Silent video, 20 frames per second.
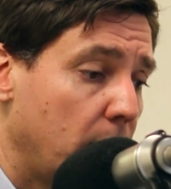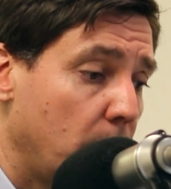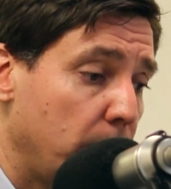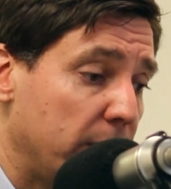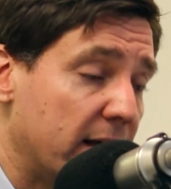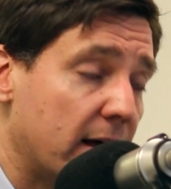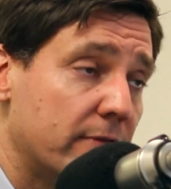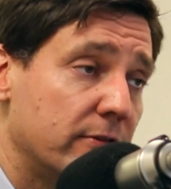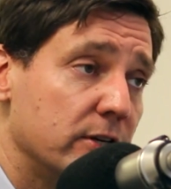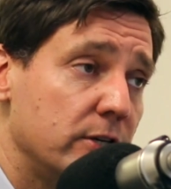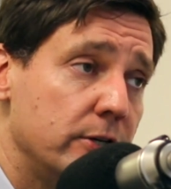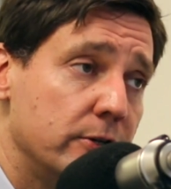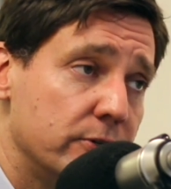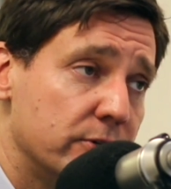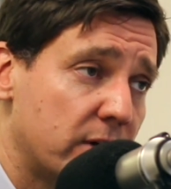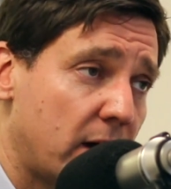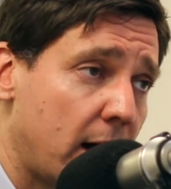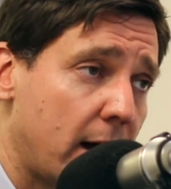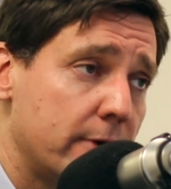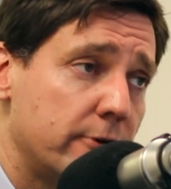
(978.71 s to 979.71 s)
We have a
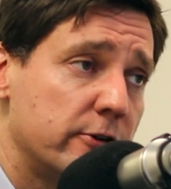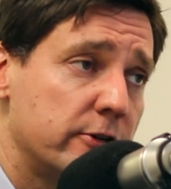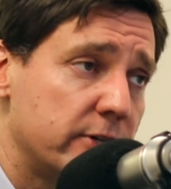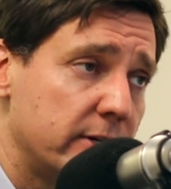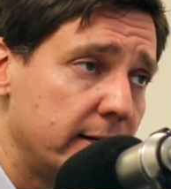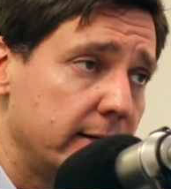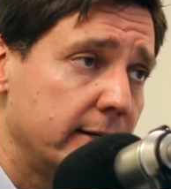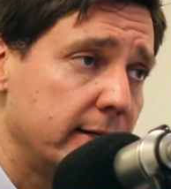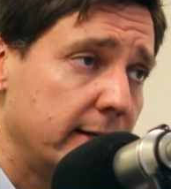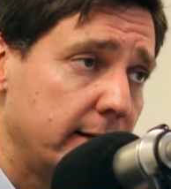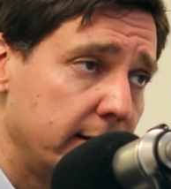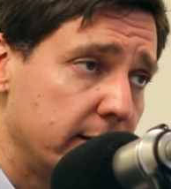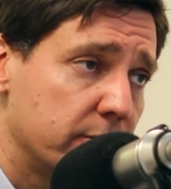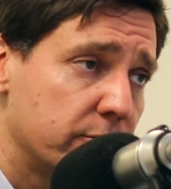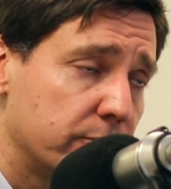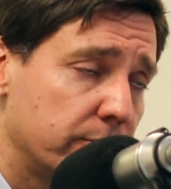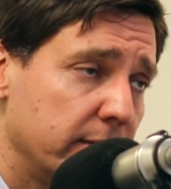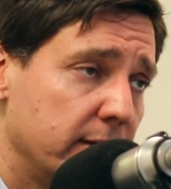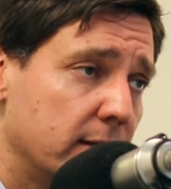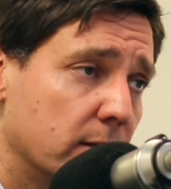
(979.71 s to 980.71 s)
huge hydrogen
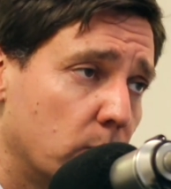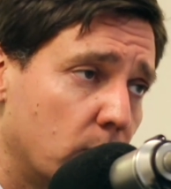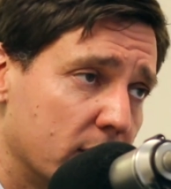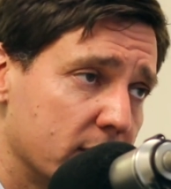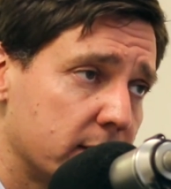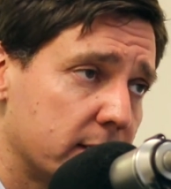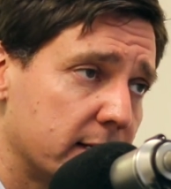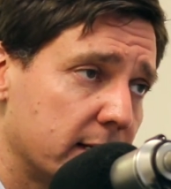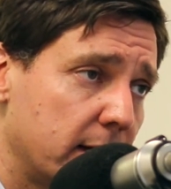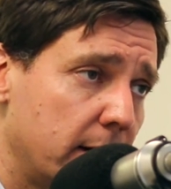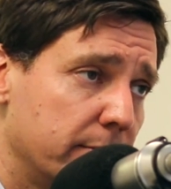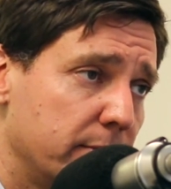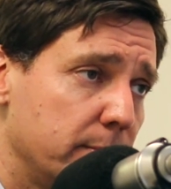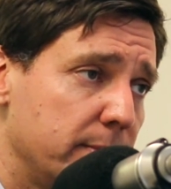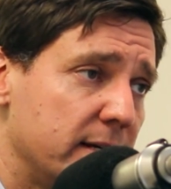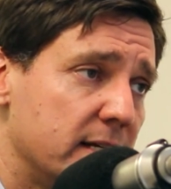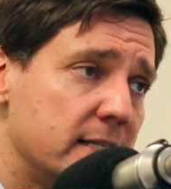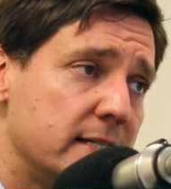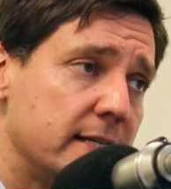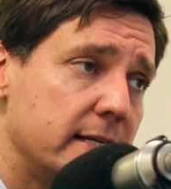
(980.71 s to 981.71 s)
industry that wants to come to
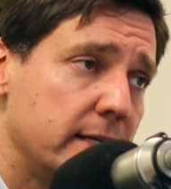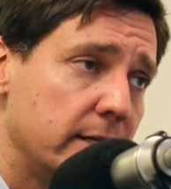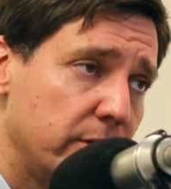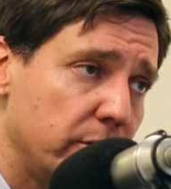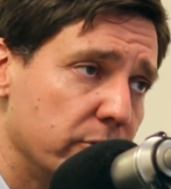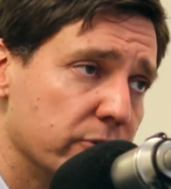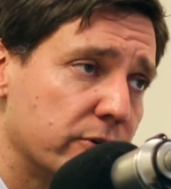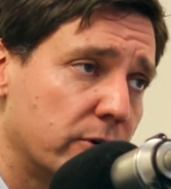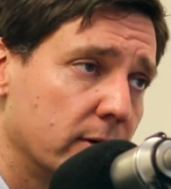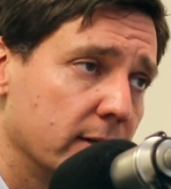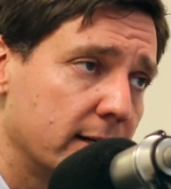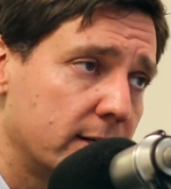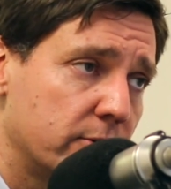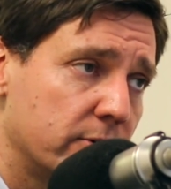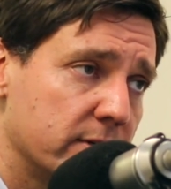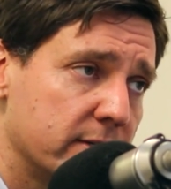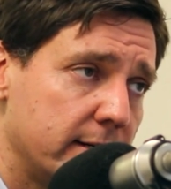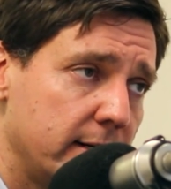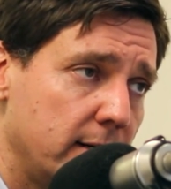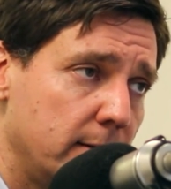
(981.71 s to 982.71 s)
BC and use our
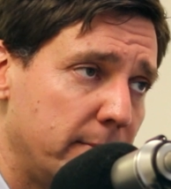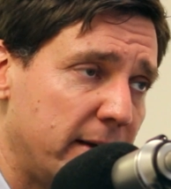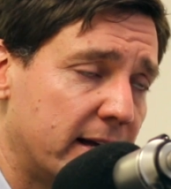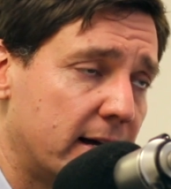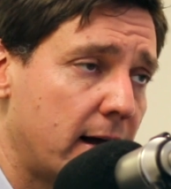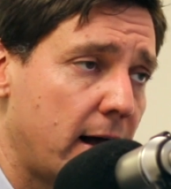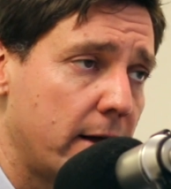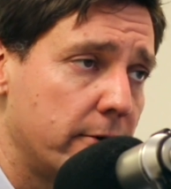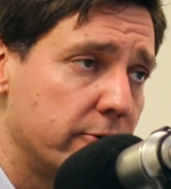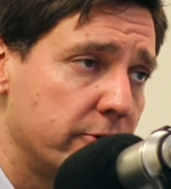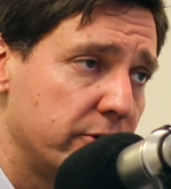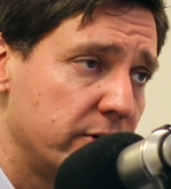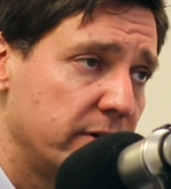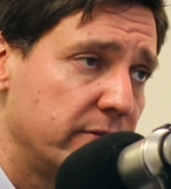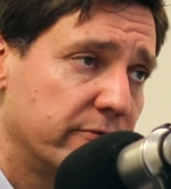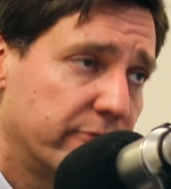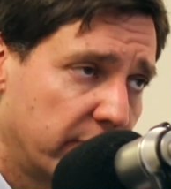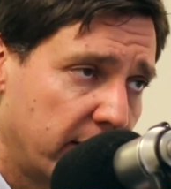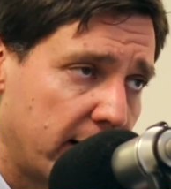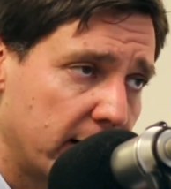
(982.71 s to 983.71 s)
electricity to make
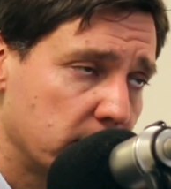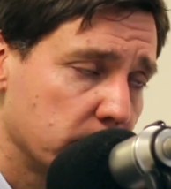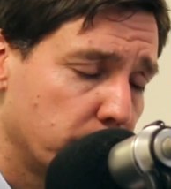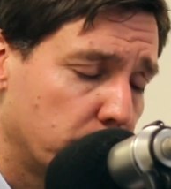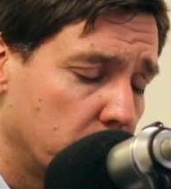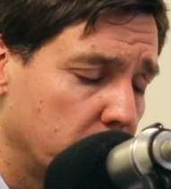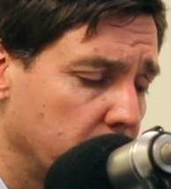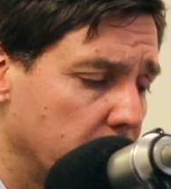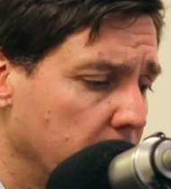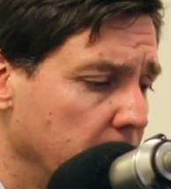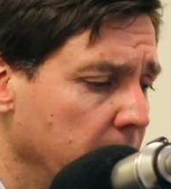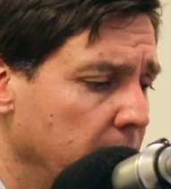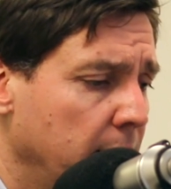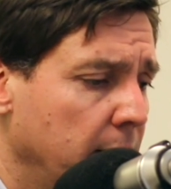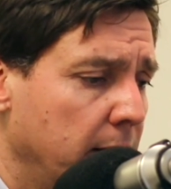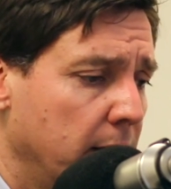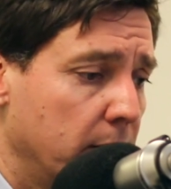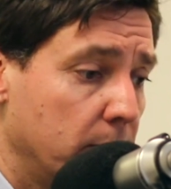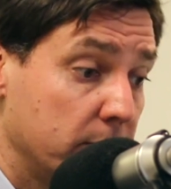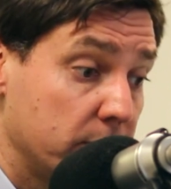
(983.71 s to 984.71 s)
hydrogen for export,
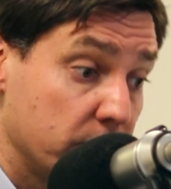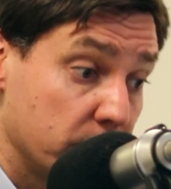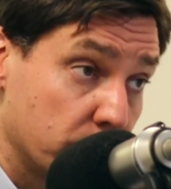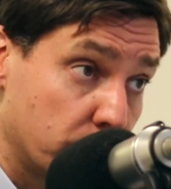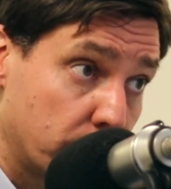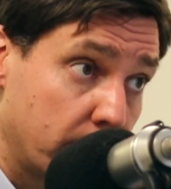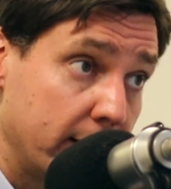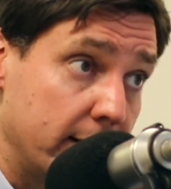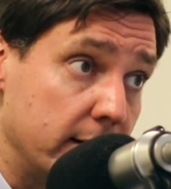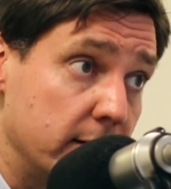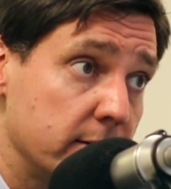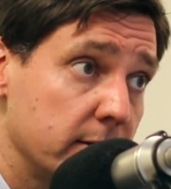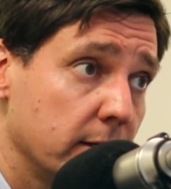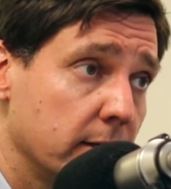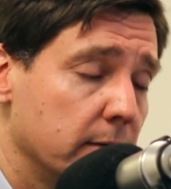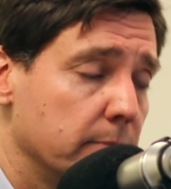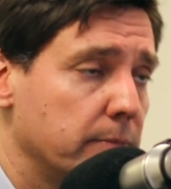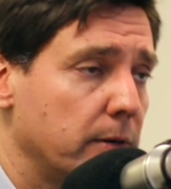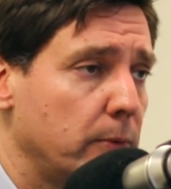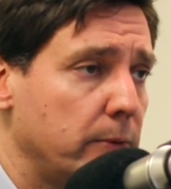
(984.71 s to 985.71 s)
which is great,
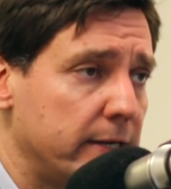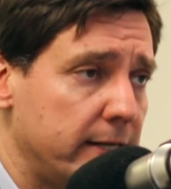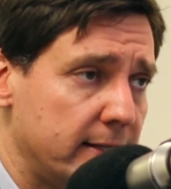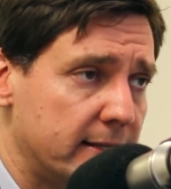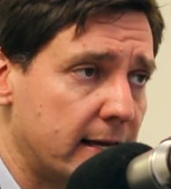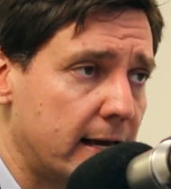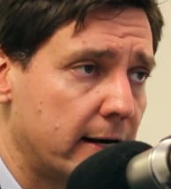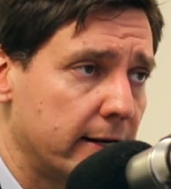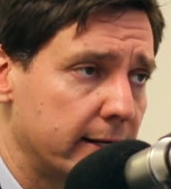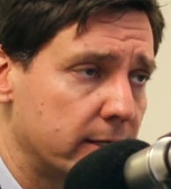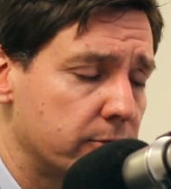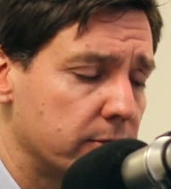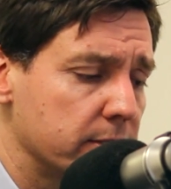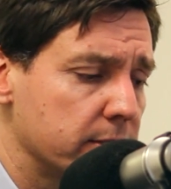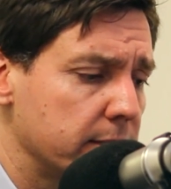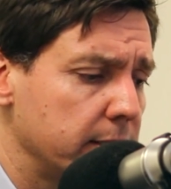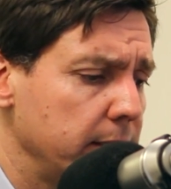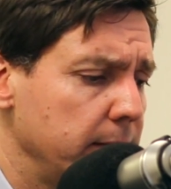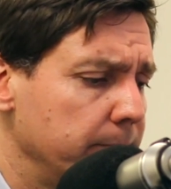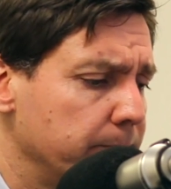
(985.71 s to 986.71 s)
but we need that
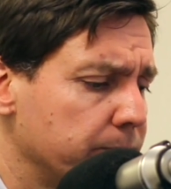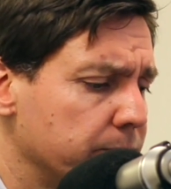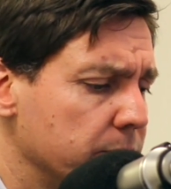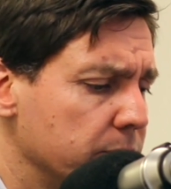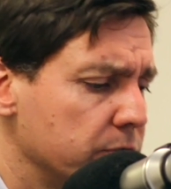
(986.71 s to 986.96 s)
electricity.